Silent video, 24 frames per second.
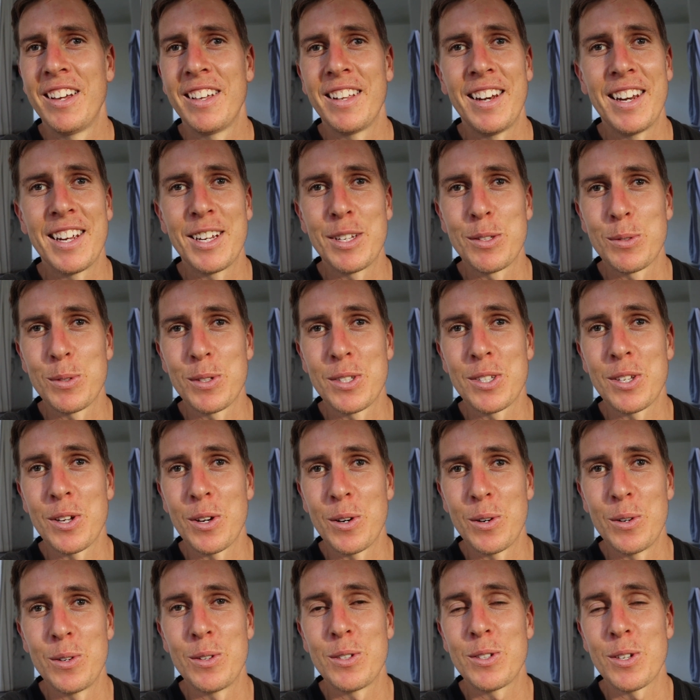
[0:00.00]
Legs
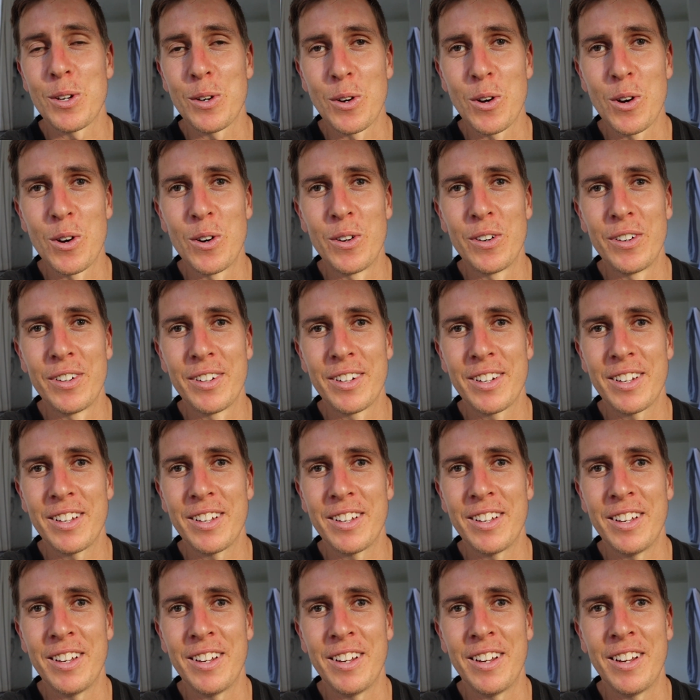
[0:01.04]
were so gone,
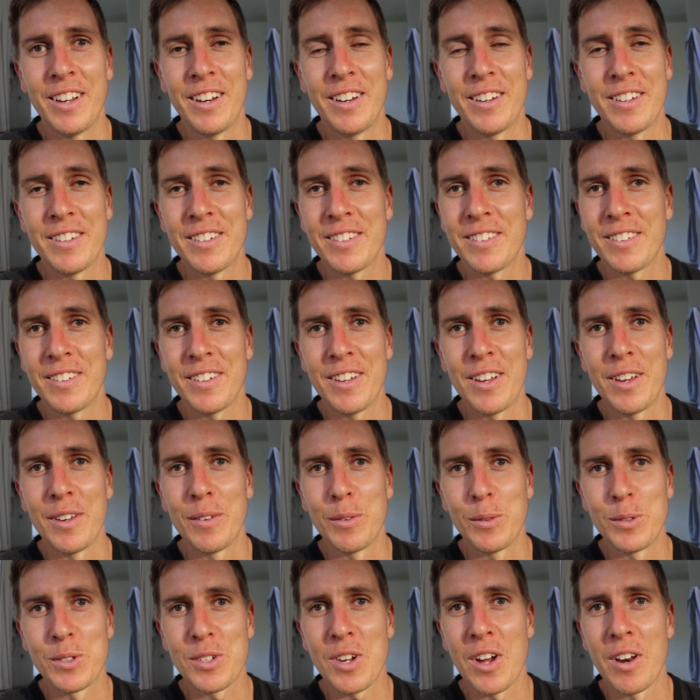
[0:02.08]
and yeah, it
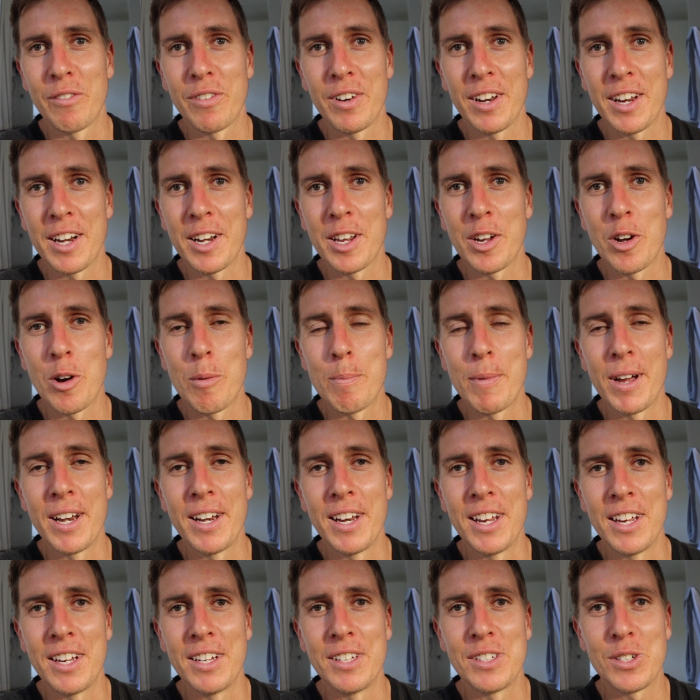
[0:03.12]
was kind of leaning on my
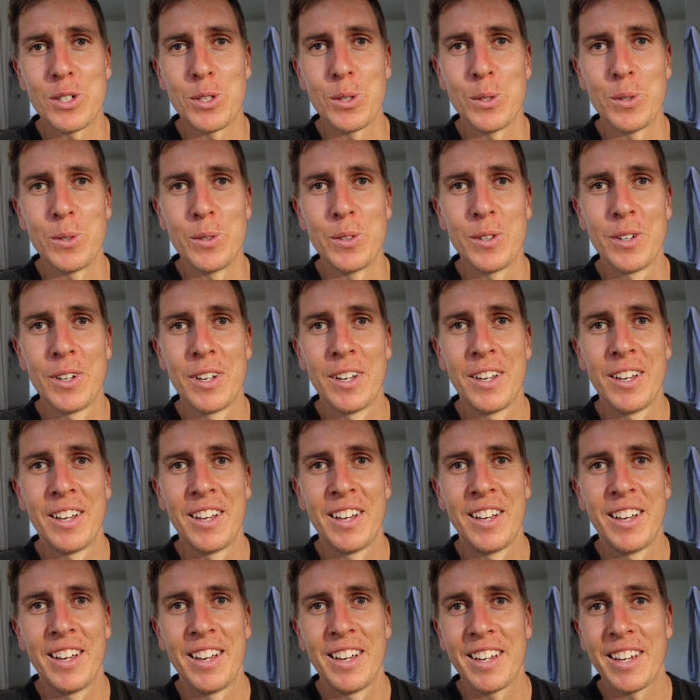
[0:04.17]
knees to
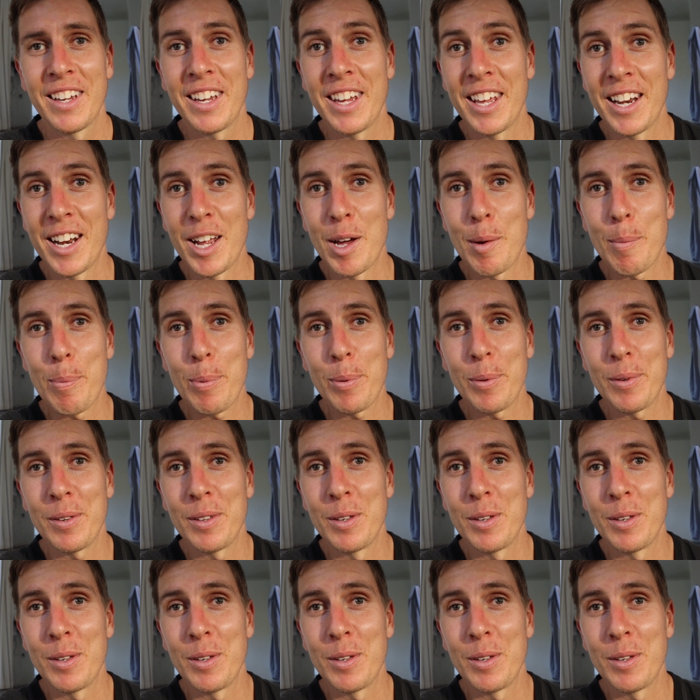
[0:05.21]
get up.